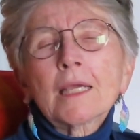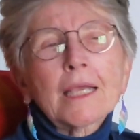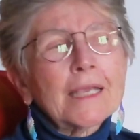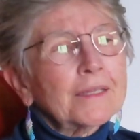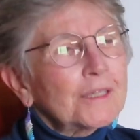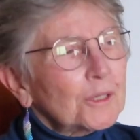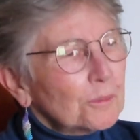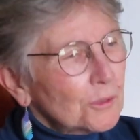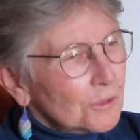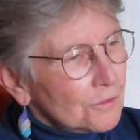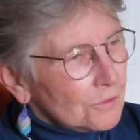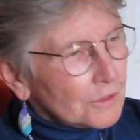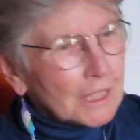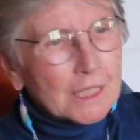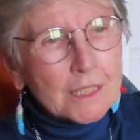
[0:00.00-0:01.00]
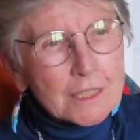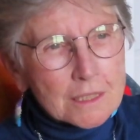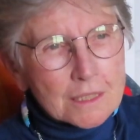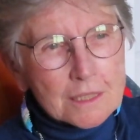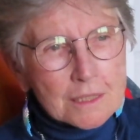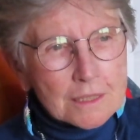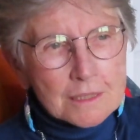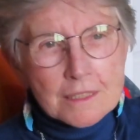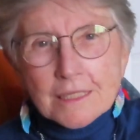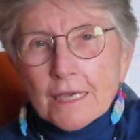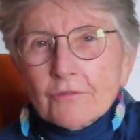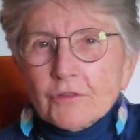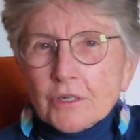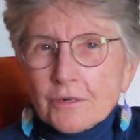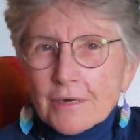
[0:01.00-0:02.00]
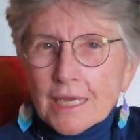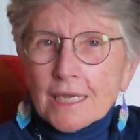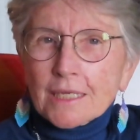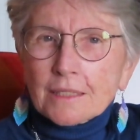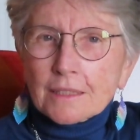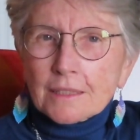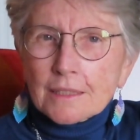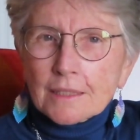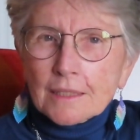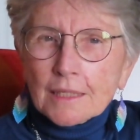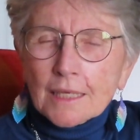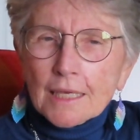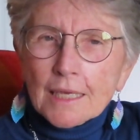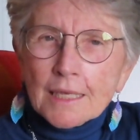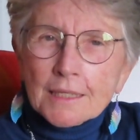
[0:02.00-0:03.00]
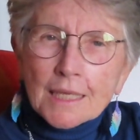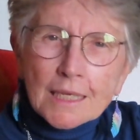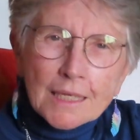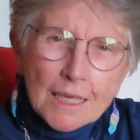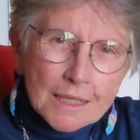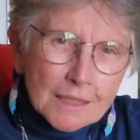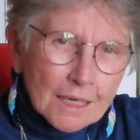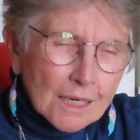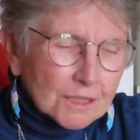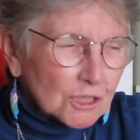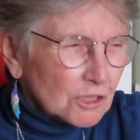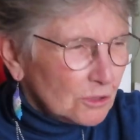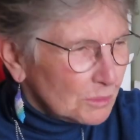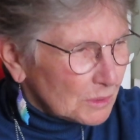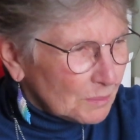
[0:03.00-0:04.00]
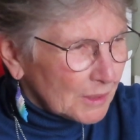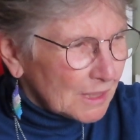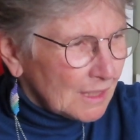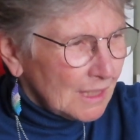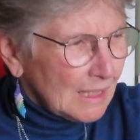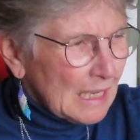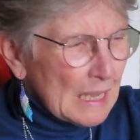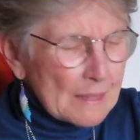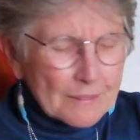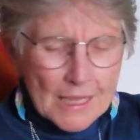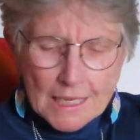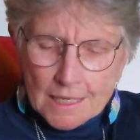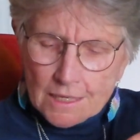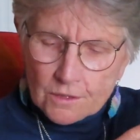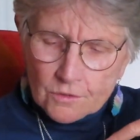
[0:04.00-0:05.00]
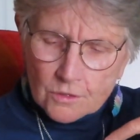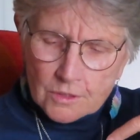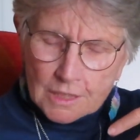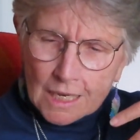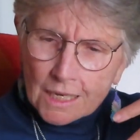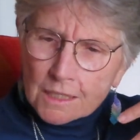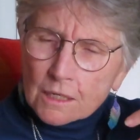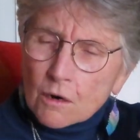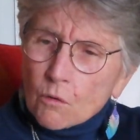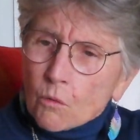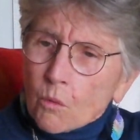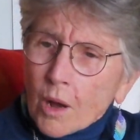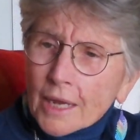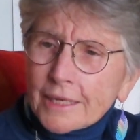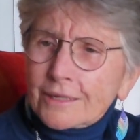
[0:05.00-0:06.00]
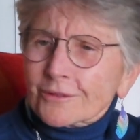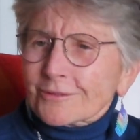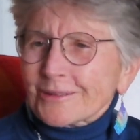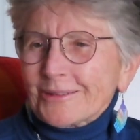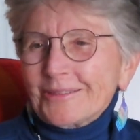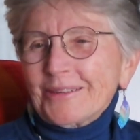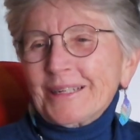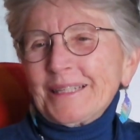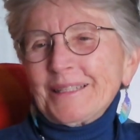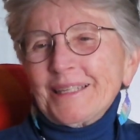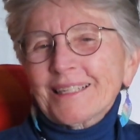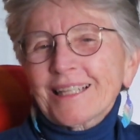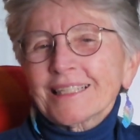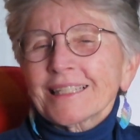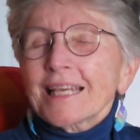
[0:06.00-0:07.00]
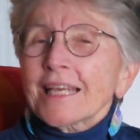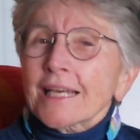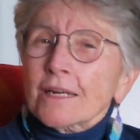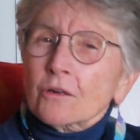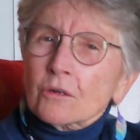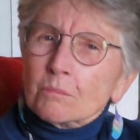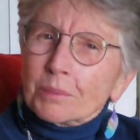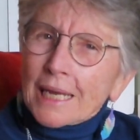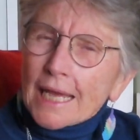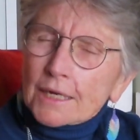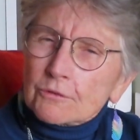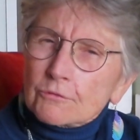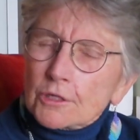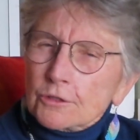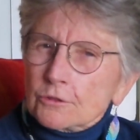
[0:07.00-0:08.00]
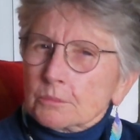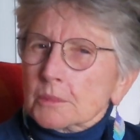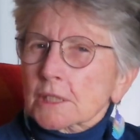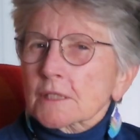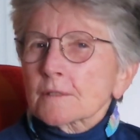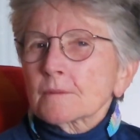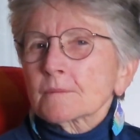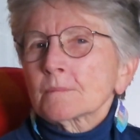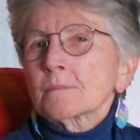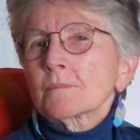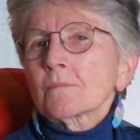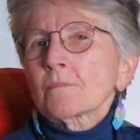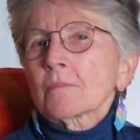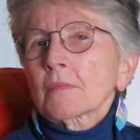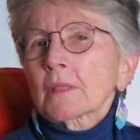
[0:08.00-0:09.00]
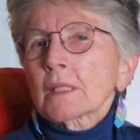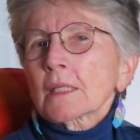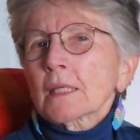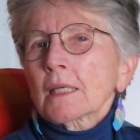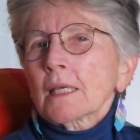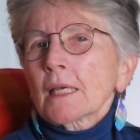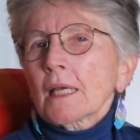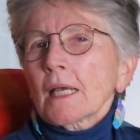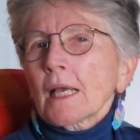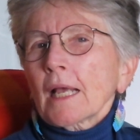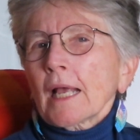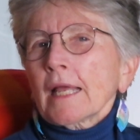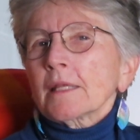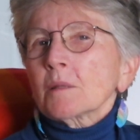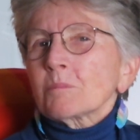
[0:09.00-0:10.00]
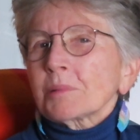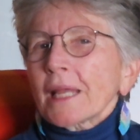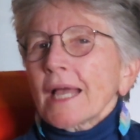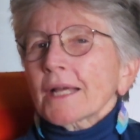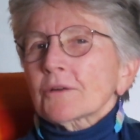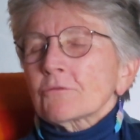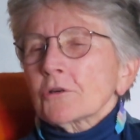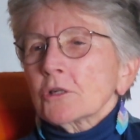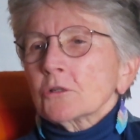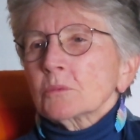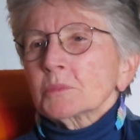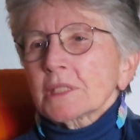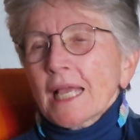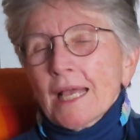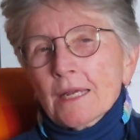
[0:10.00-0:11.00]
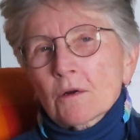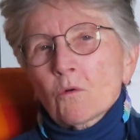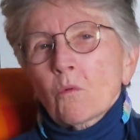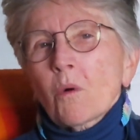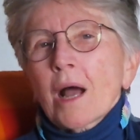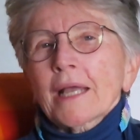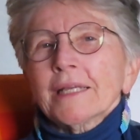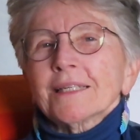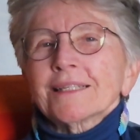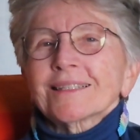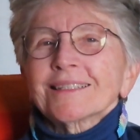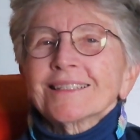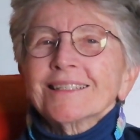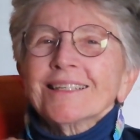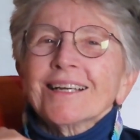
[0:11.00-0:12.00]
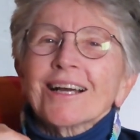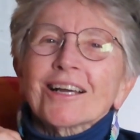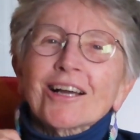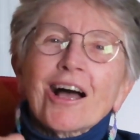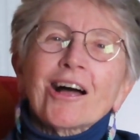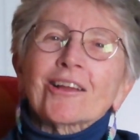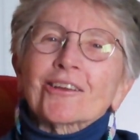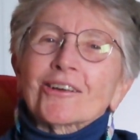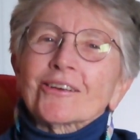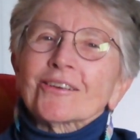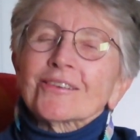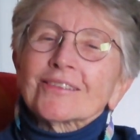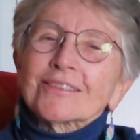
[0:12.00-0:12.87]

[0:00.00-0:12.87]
and there were little kids, 7 or 8, and they had costumes, but they had on not white or anything, like they had on black robes. And the black robes had a white collar.